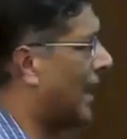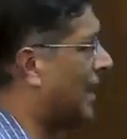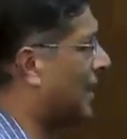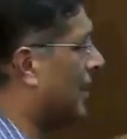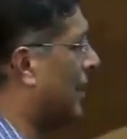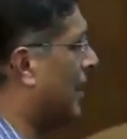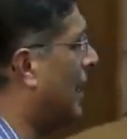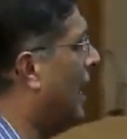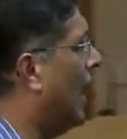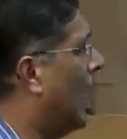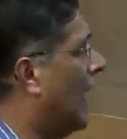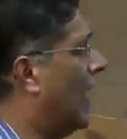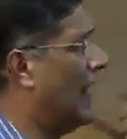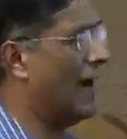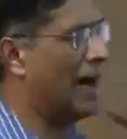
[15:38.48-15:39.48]
sector,
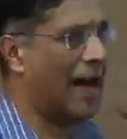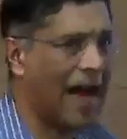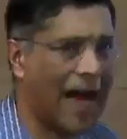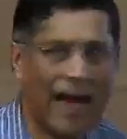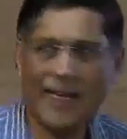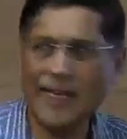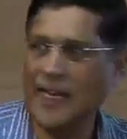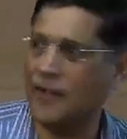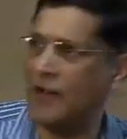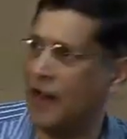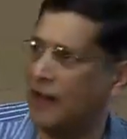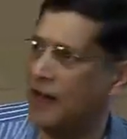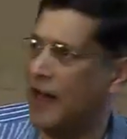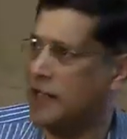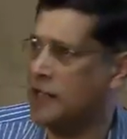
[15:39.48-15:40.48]
uh, a highly
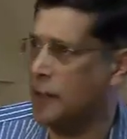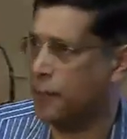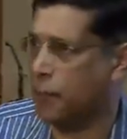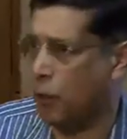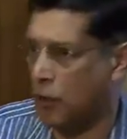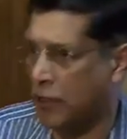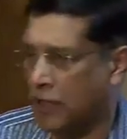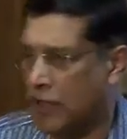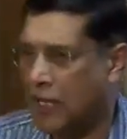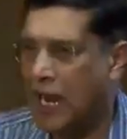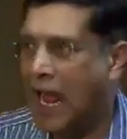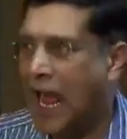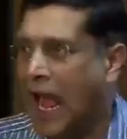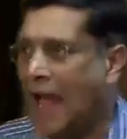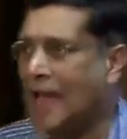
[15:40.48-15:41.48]
regulated product,
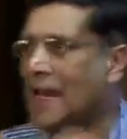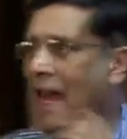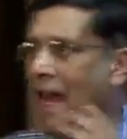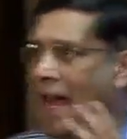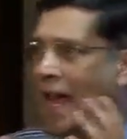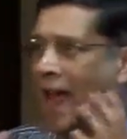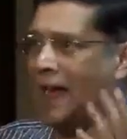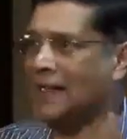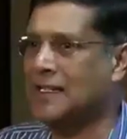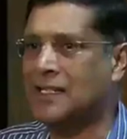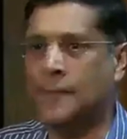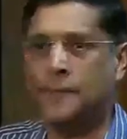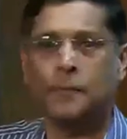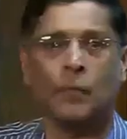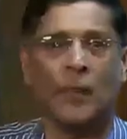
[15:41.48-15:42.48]
and
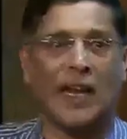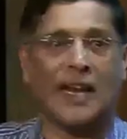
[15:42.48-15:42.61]
hence